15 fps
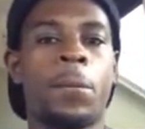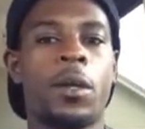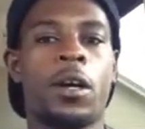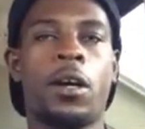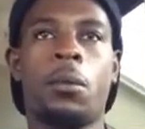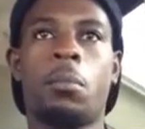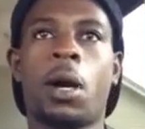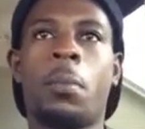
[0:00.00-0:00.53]

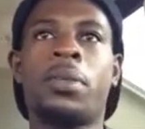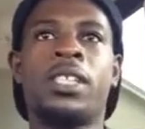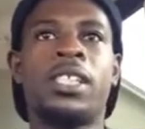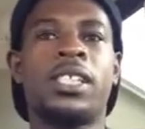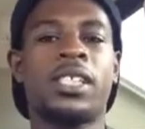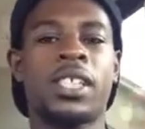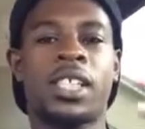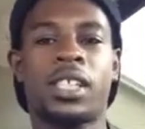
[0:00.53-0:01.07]
I'm going to
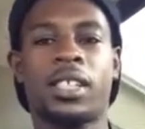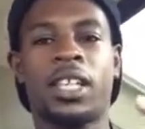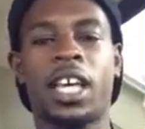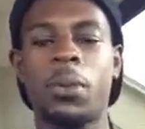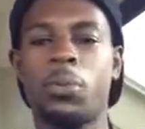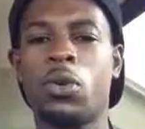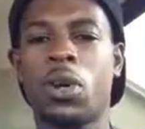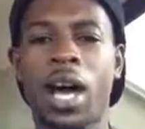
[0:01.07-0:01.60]
just
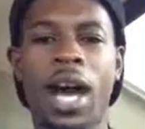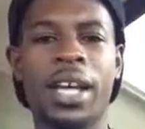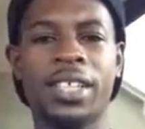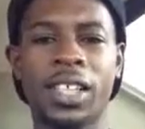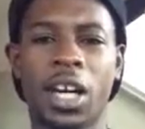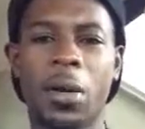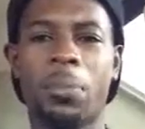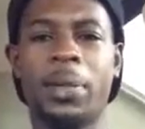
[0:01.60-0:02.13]
keep you guys
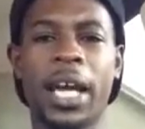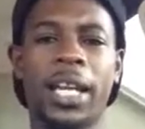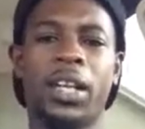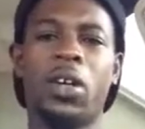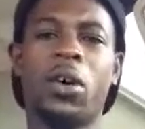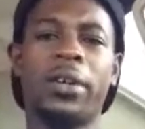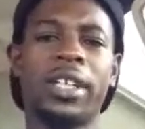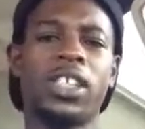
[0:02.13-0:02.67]

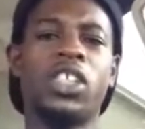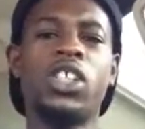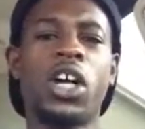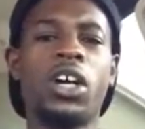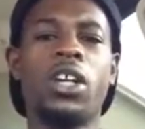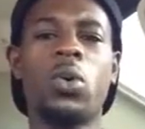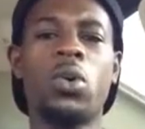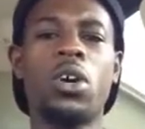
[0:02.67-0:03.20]
updated on this
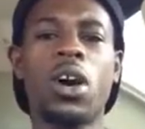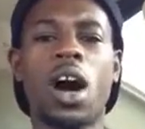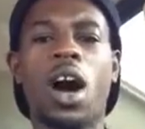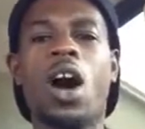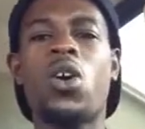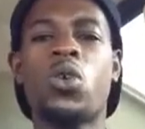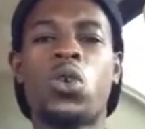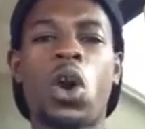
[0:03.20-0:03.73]
journey. We're
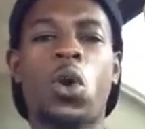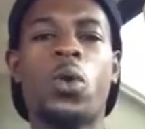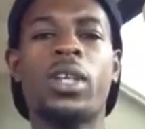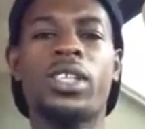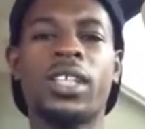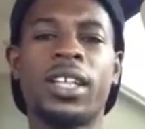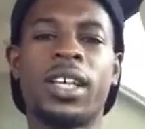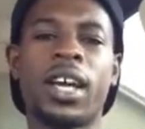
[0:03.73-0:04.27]
all growing
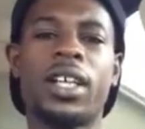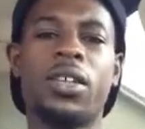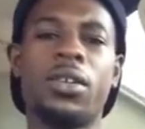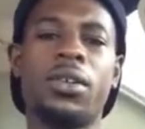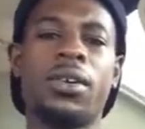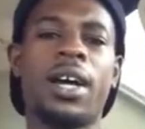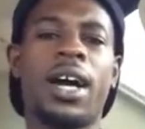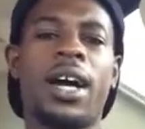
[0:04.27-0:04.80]
together,
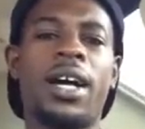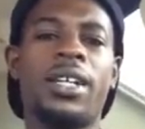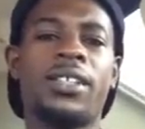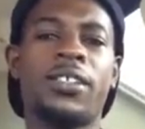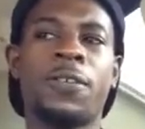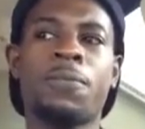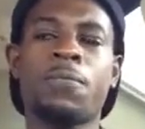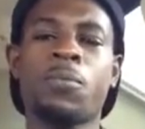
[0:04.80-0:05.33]
you
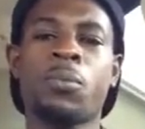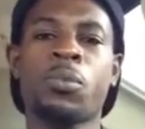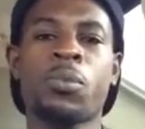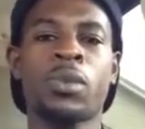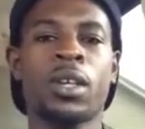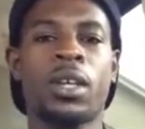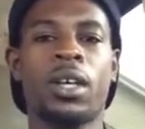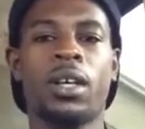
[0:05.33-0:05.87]
guys.
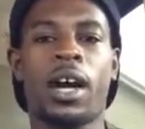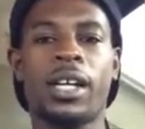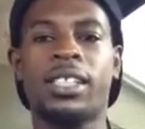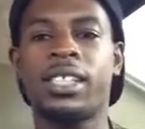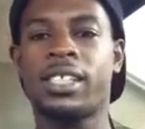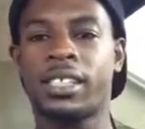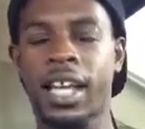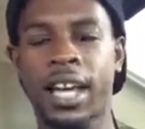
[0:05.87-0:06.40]
I
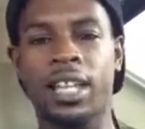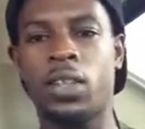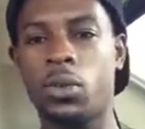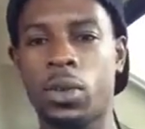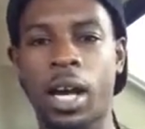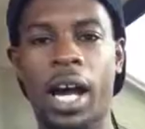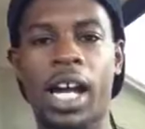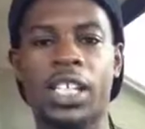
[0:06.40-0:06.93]
just thank
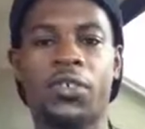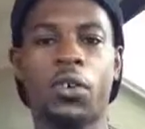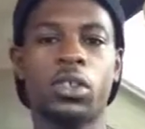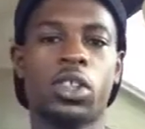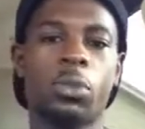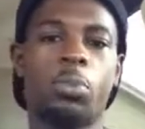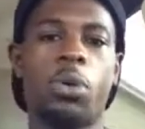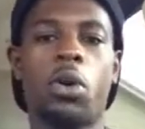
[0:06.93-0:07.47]
you guys for
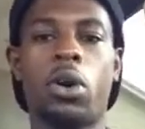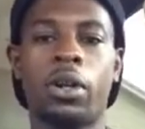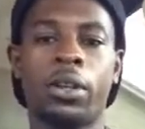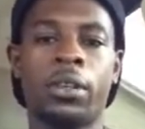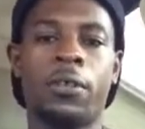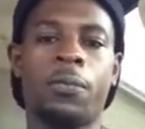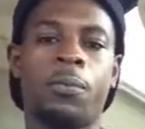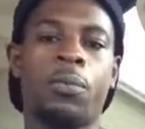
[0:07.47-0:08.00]

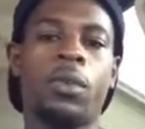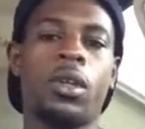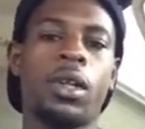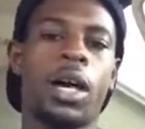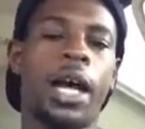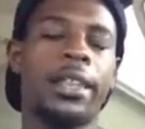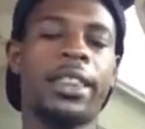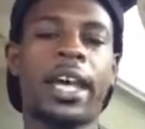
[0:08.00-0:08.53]
supporting.
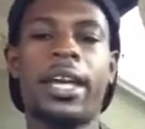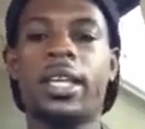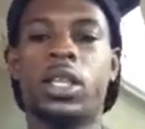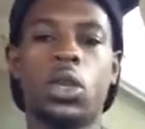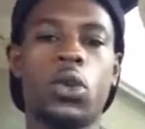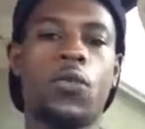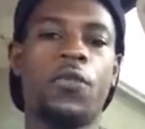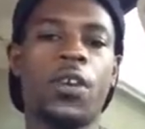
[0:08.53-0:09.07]
I
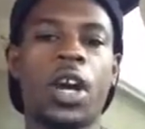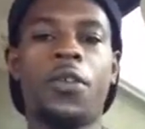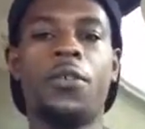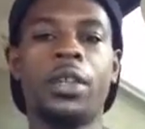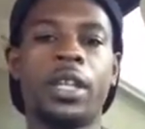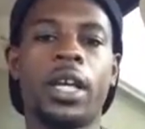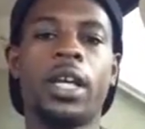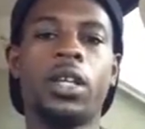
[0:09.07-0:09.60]
thank you for
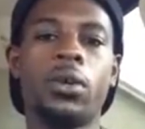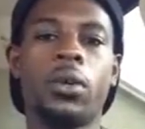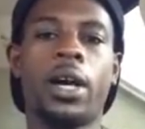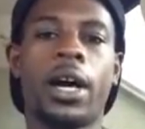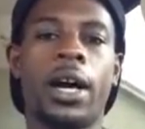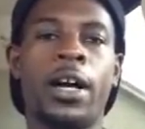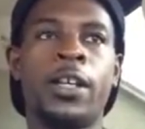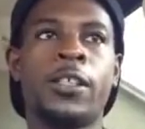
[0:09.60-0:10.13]
everything, you
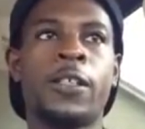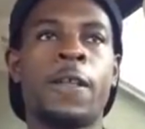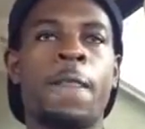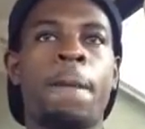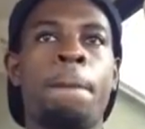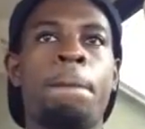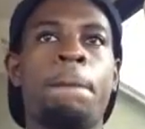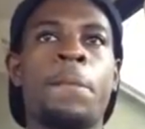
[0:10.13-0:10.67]
guys.
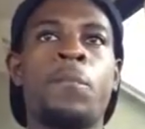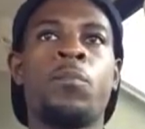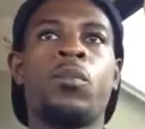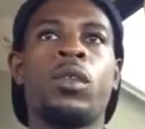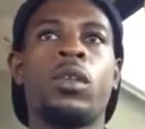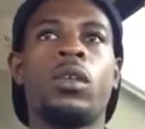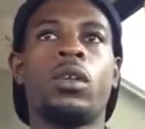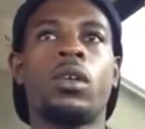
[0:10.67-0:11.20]

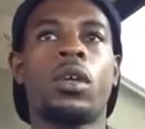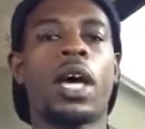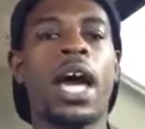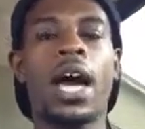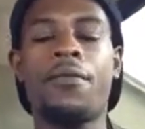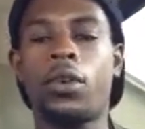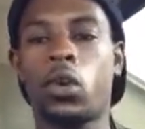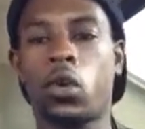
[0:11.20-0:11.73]

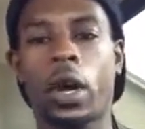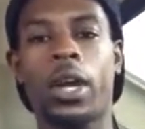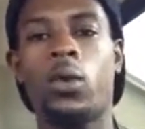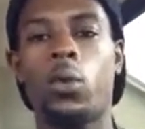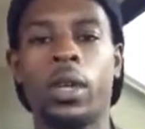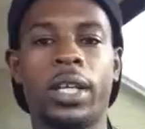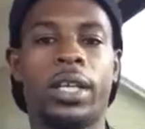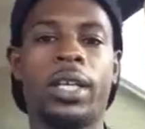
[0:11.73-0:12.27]
Have a
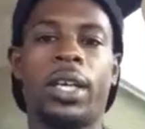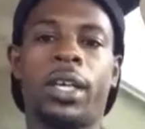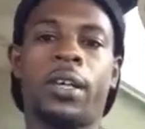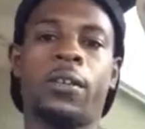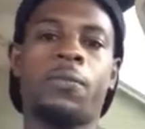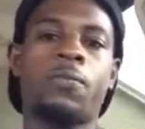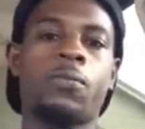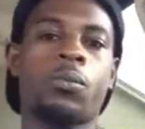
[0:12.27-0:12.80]
great
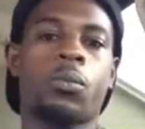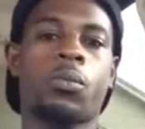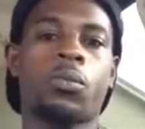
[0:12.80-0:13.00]
weekend.